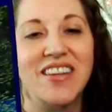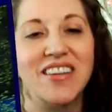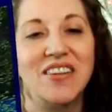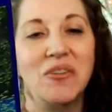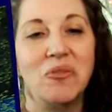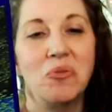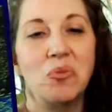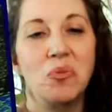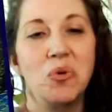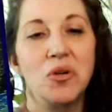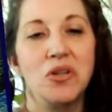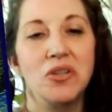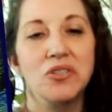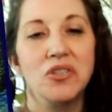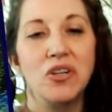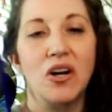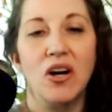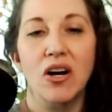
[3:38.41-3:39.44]
The
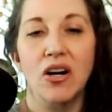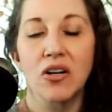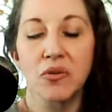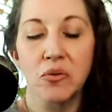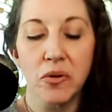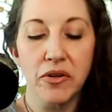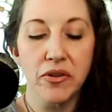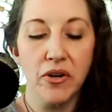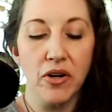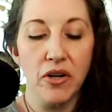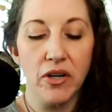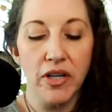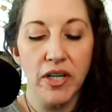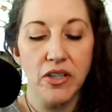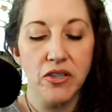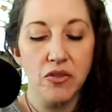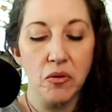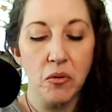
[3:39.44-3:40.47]
world card with
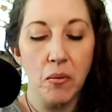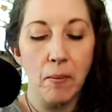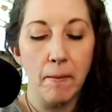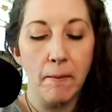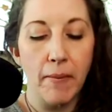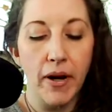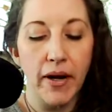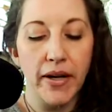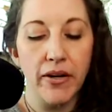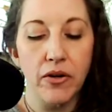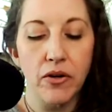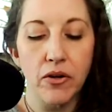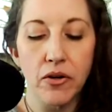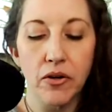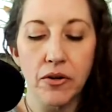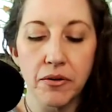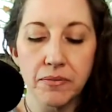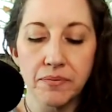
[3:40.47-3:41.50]
Archangel
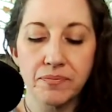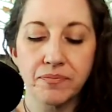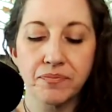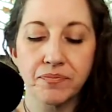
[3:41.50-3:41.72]
Michael.